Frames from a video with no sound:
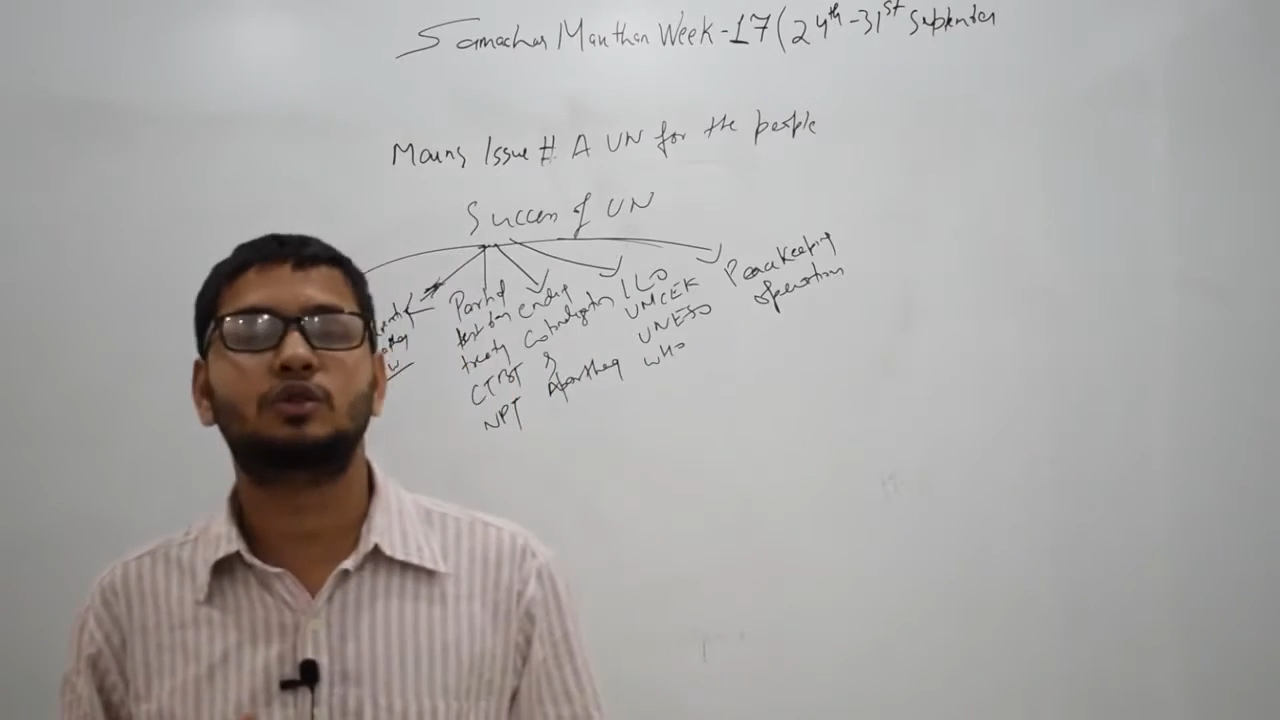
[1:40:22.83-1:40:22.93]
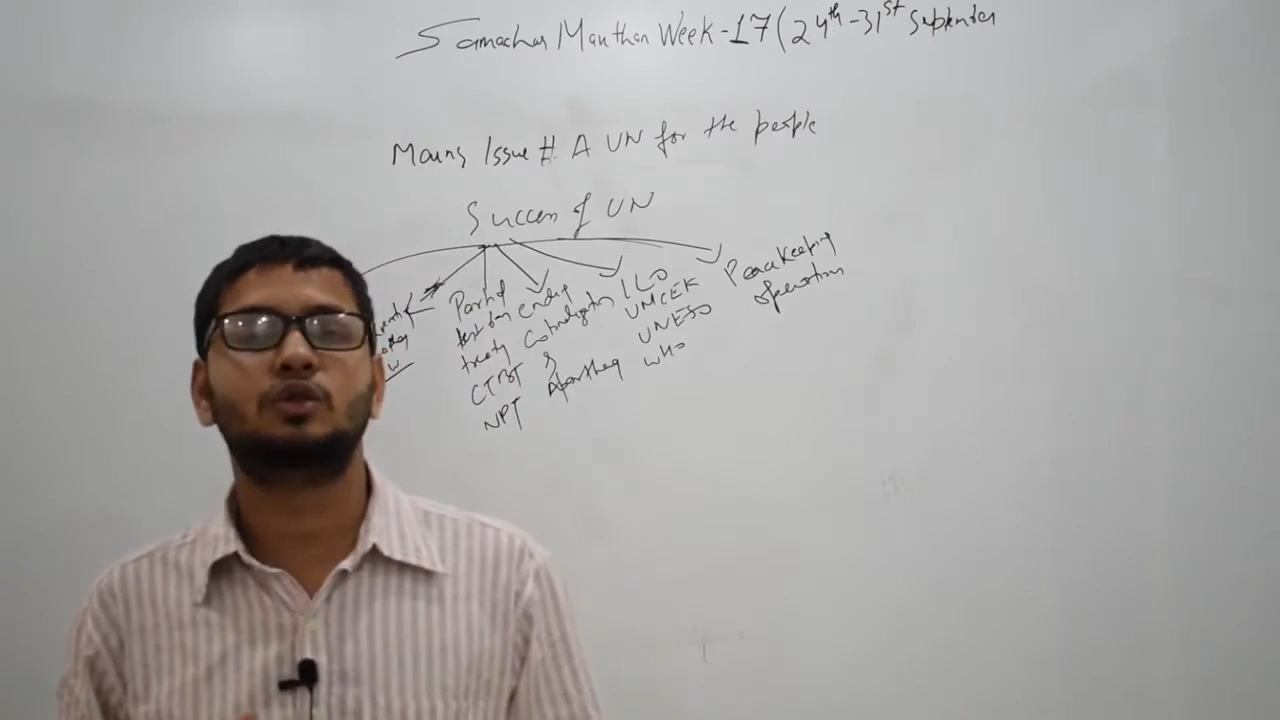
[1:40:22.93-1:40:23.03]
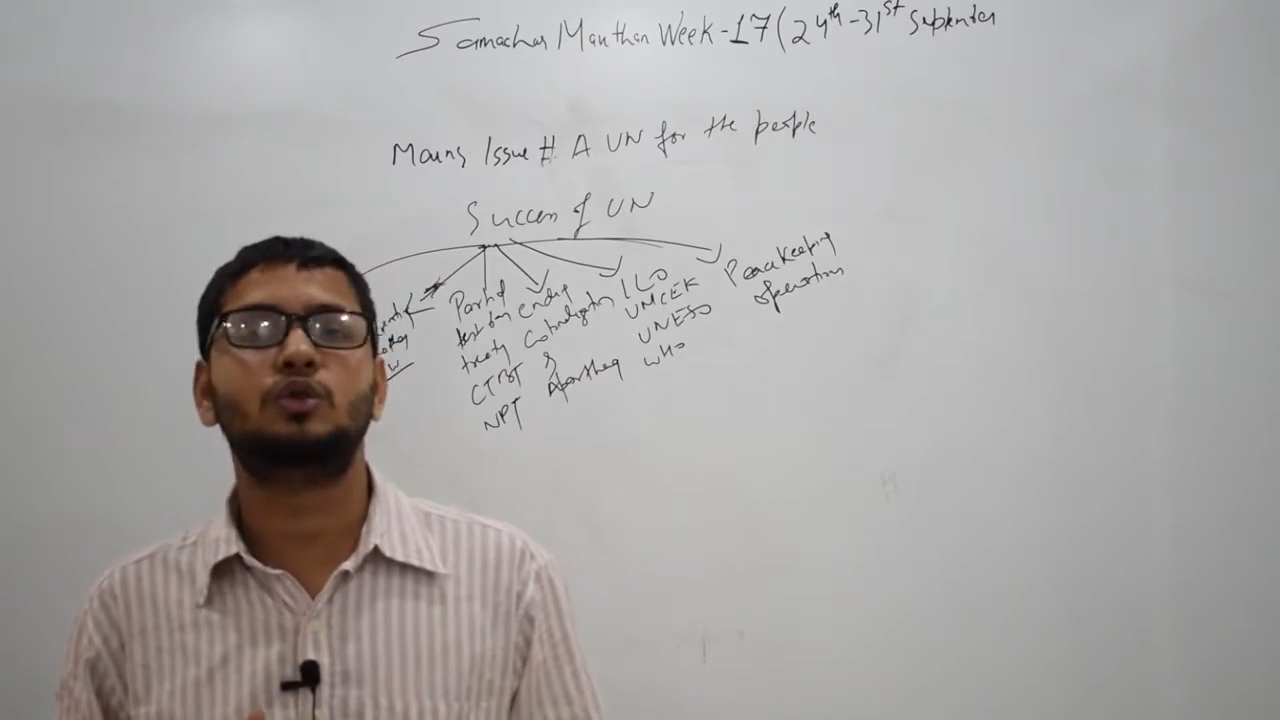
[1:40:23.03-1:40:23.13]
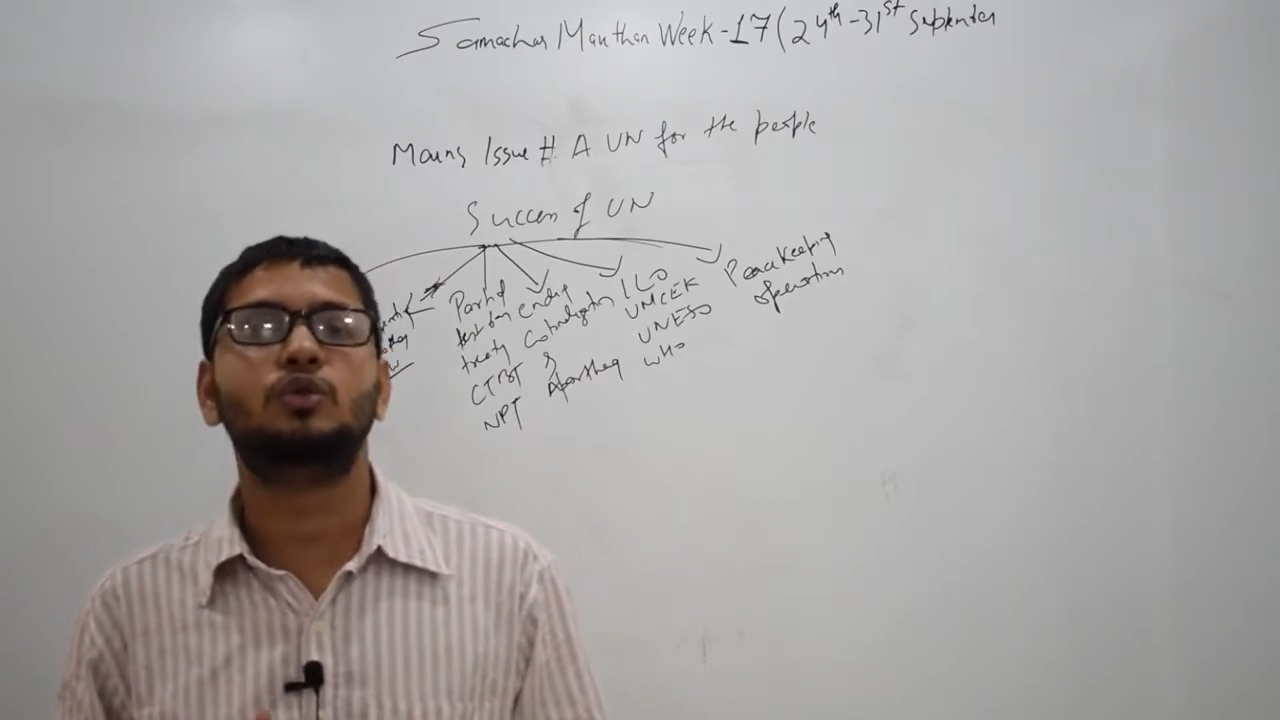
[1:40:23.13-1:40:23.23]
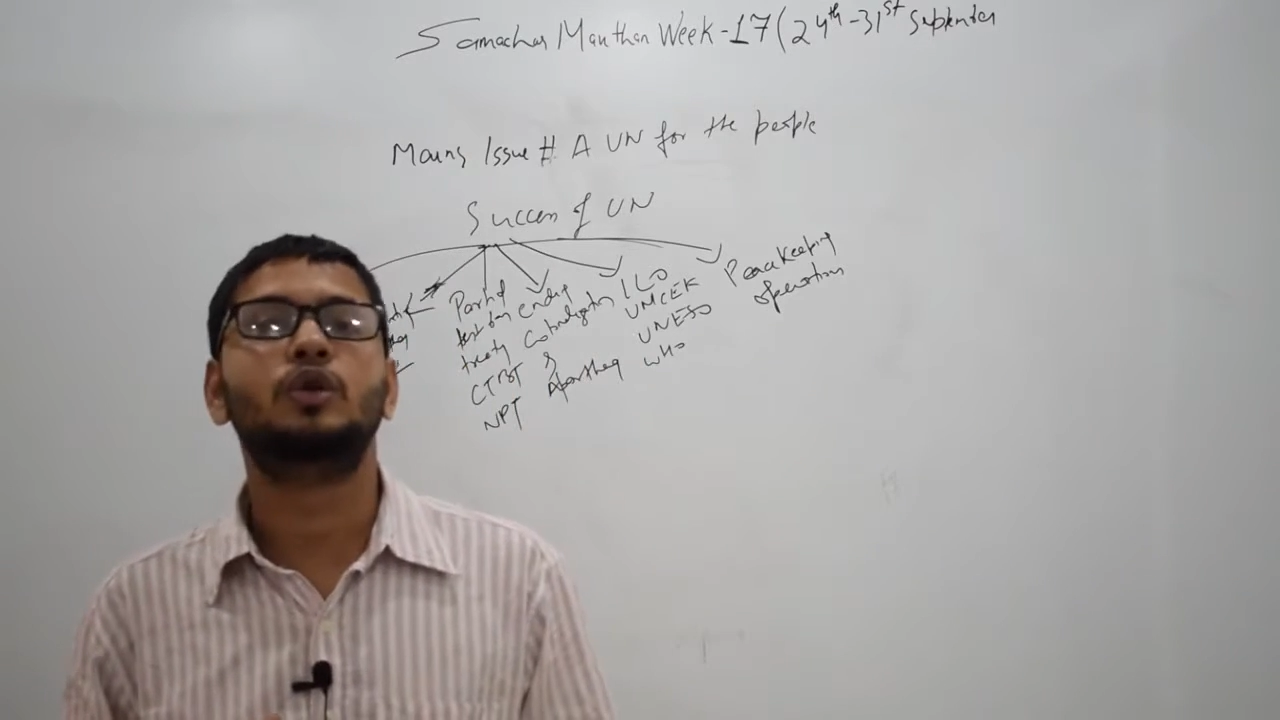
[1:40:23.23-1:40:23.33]
to
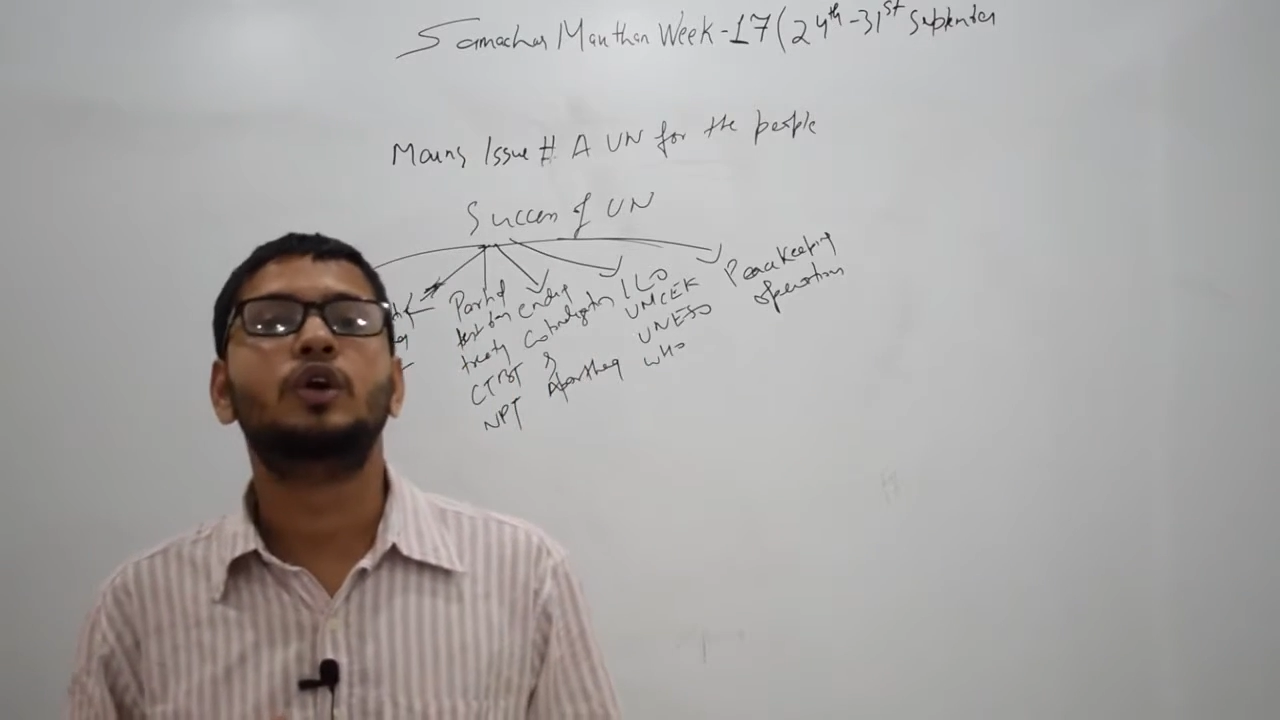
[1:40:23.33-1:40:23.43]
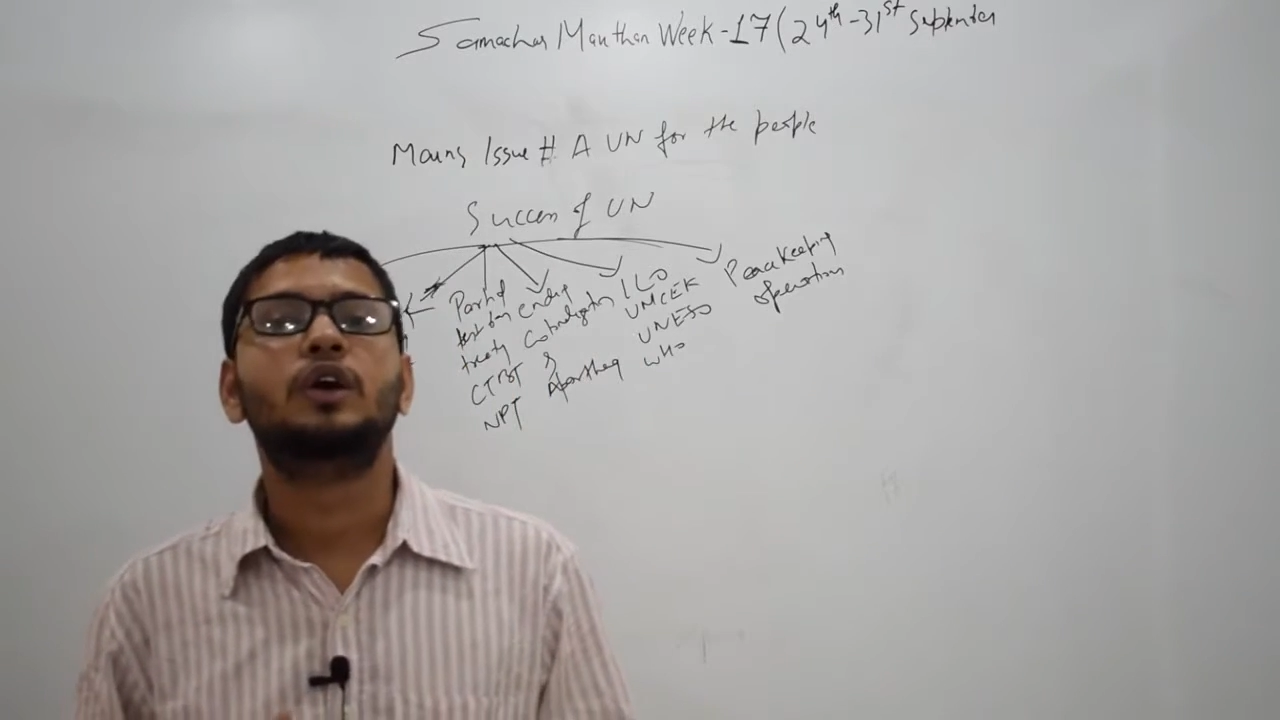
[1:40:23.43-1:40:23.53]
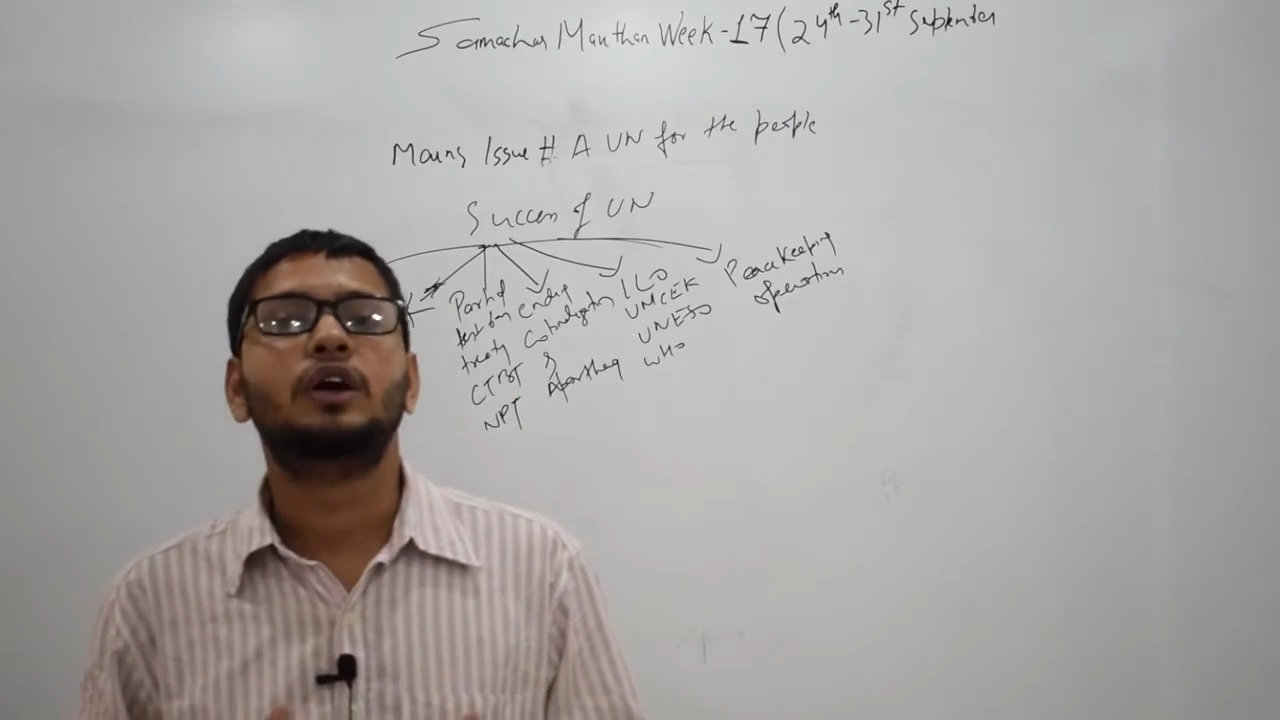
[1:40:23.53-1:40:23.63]
do